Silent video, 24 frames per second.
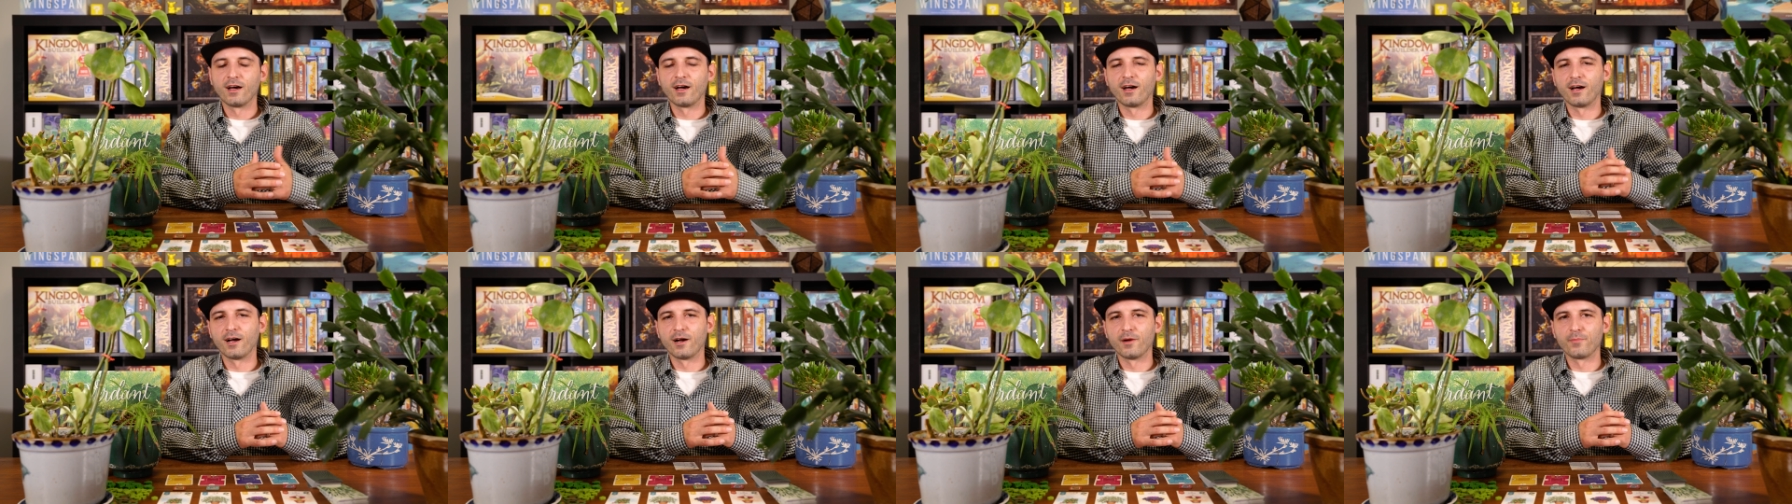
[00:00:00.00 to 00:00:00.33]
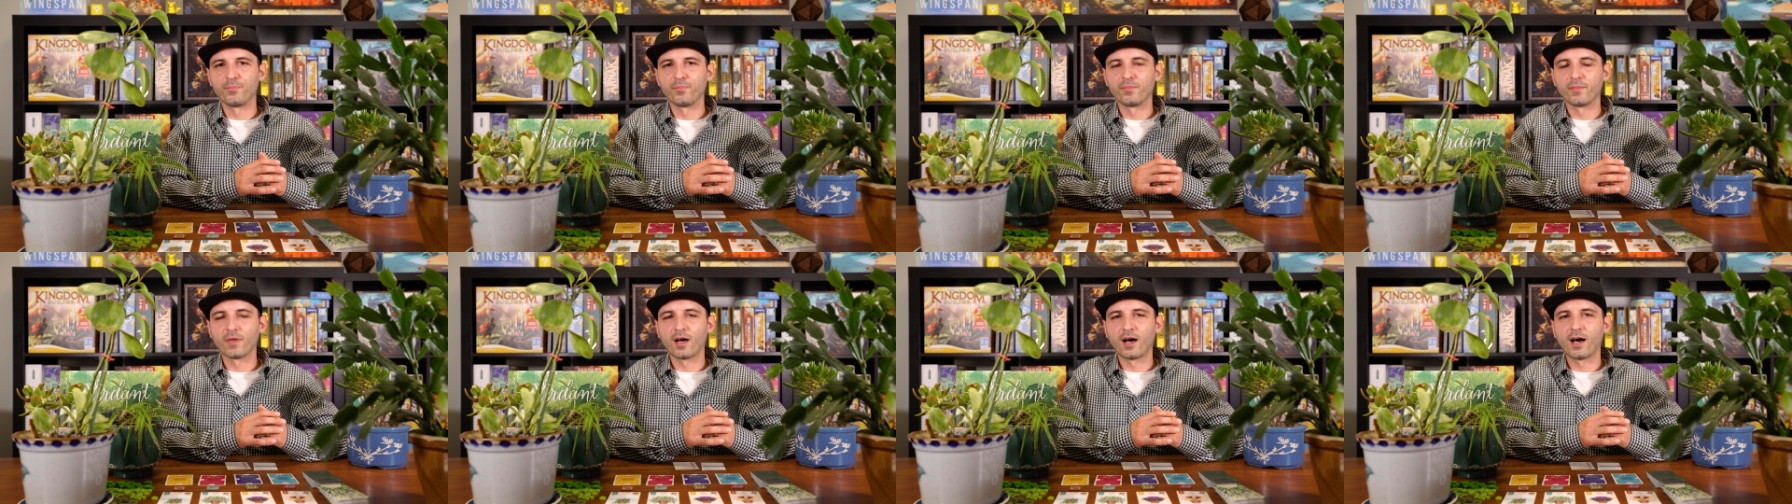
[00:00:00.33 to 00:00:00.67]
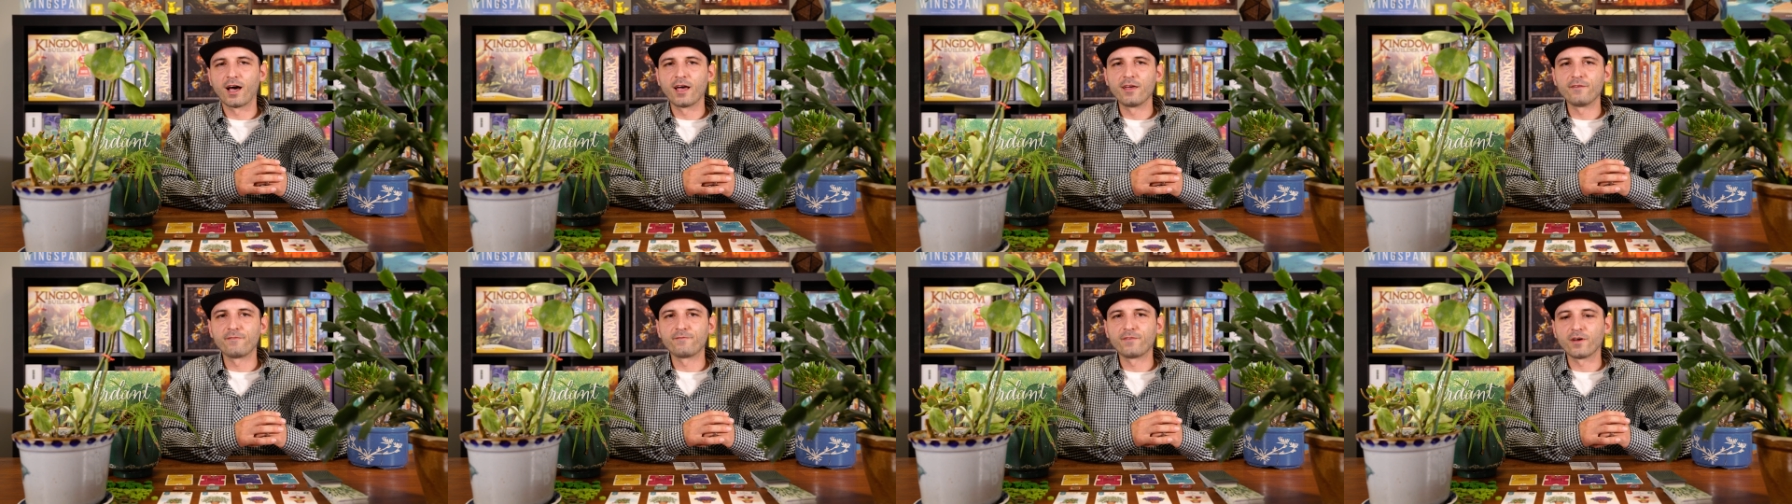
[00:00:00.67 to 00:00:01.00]

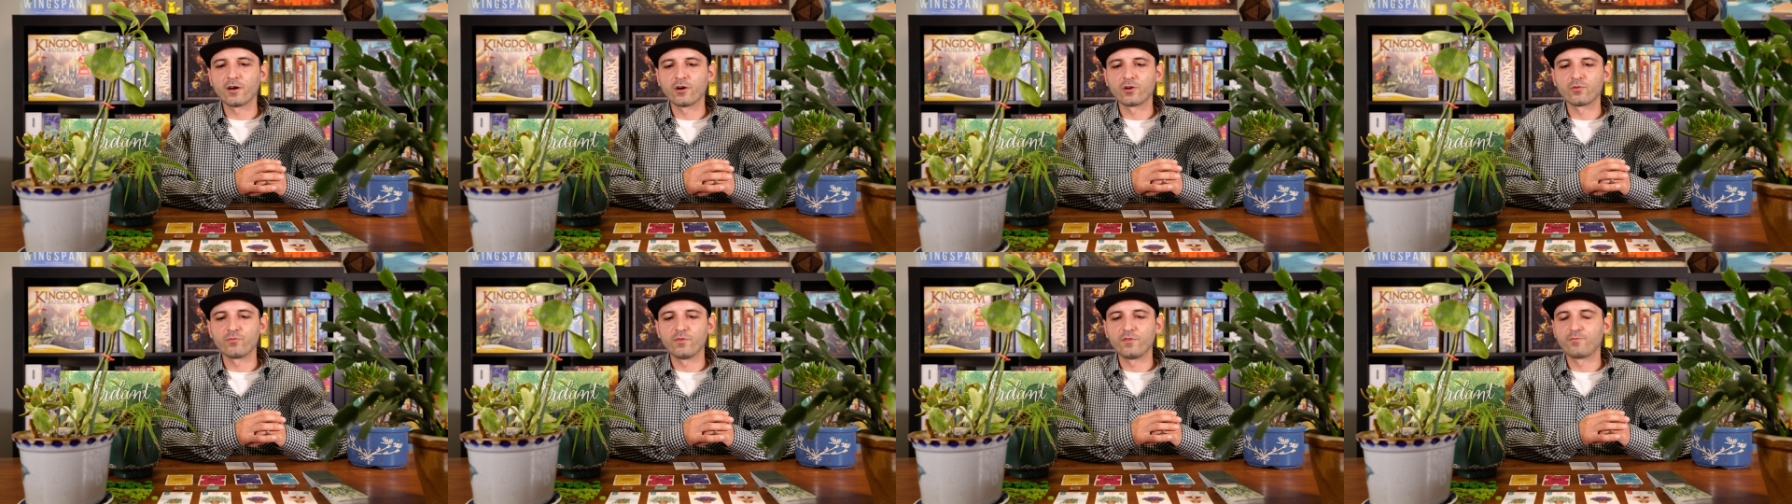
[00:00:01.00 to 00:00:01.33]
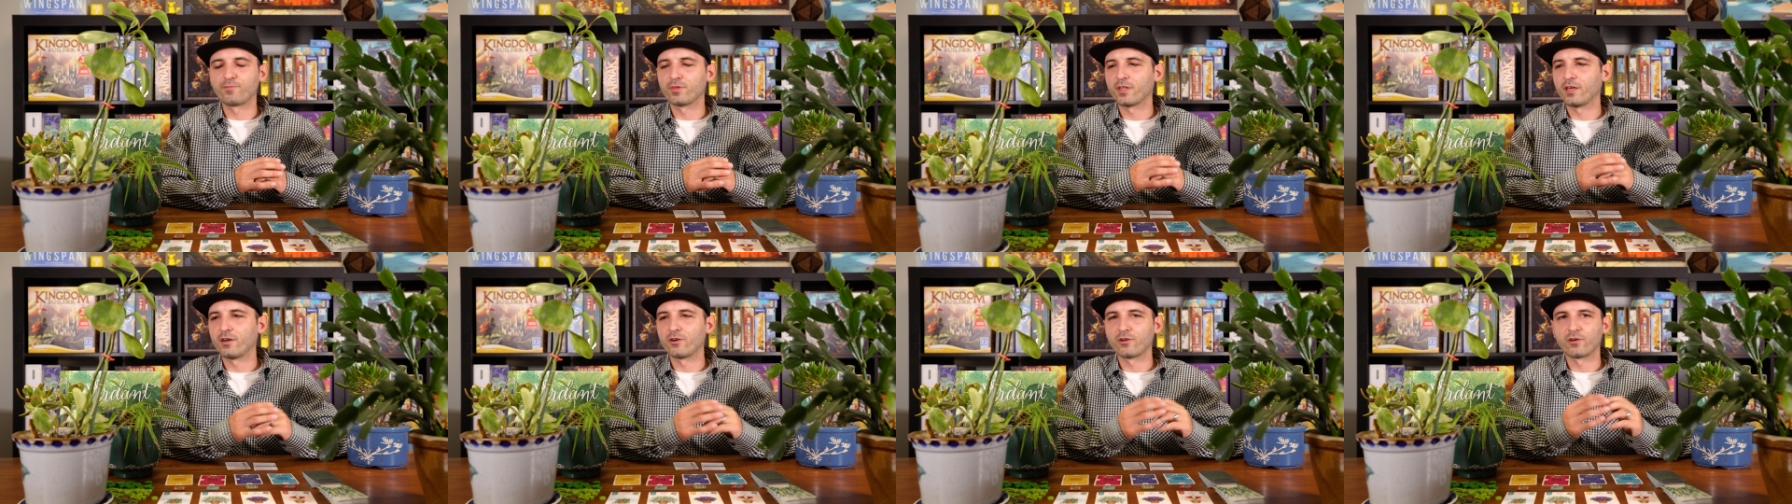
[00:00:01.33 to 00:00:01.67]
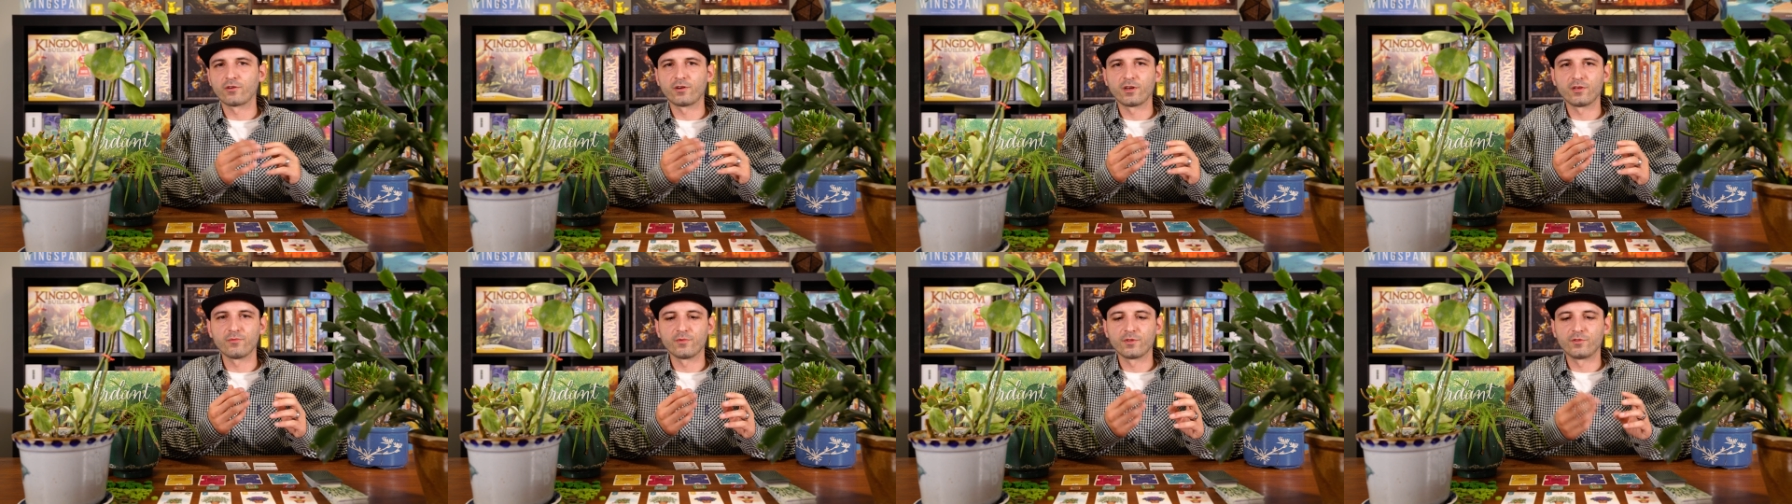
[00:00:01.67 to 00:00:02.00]
I found we've played it
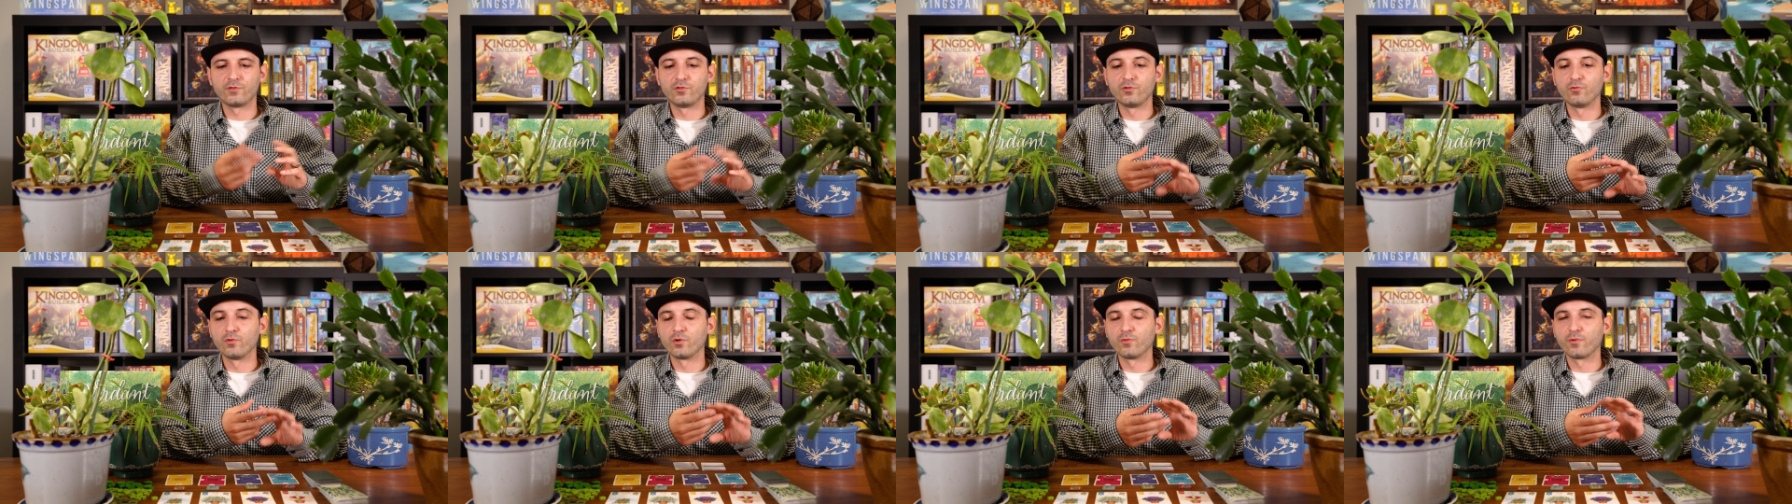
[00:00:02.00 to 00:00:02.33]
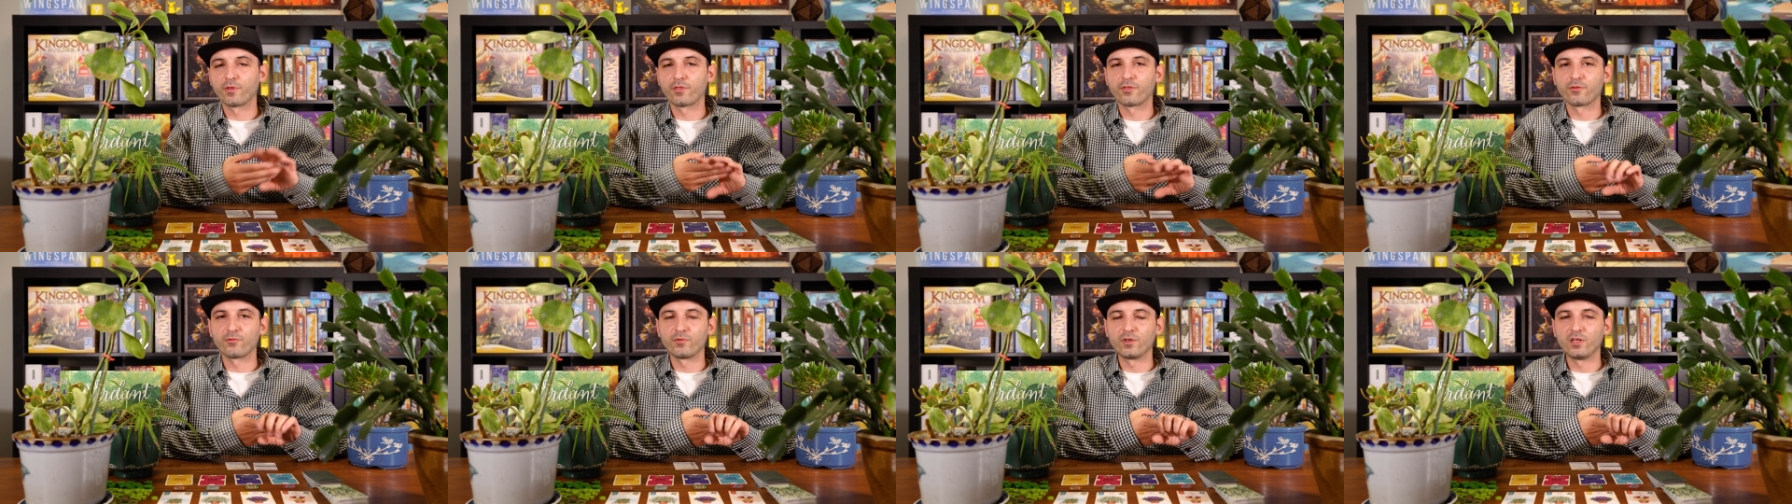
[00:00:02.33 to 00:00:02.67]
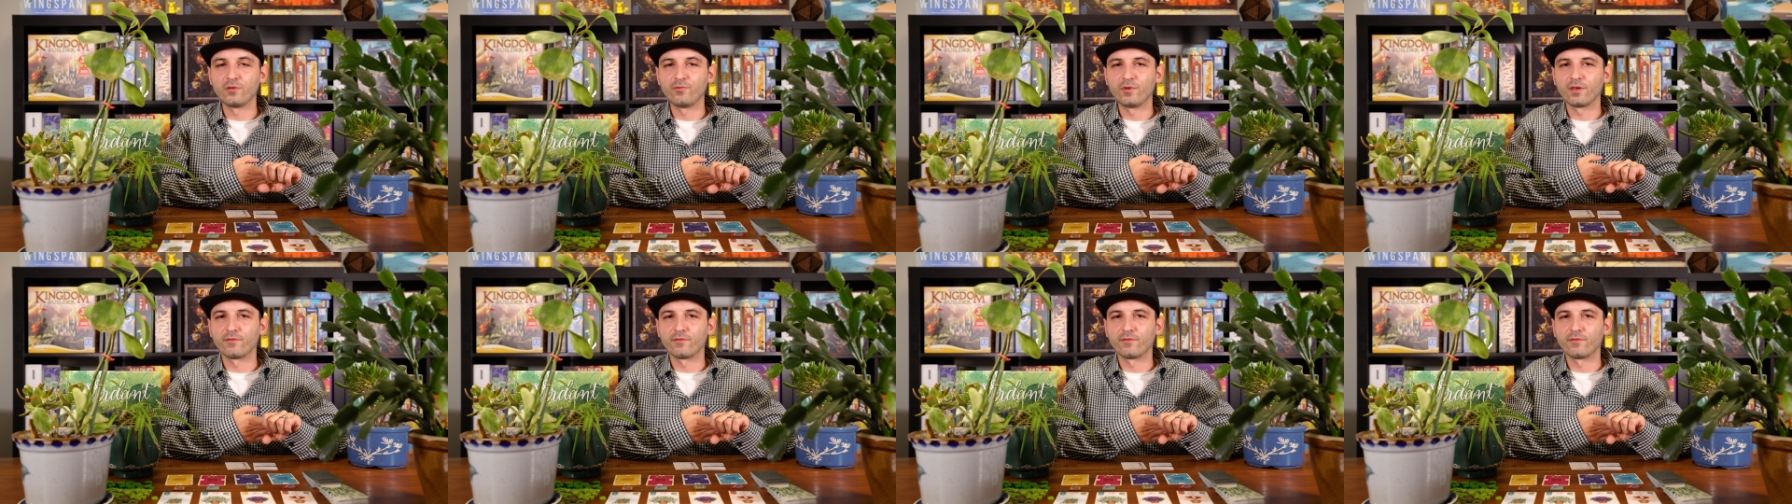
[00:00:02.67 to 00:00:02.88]
already with 2 and with 3.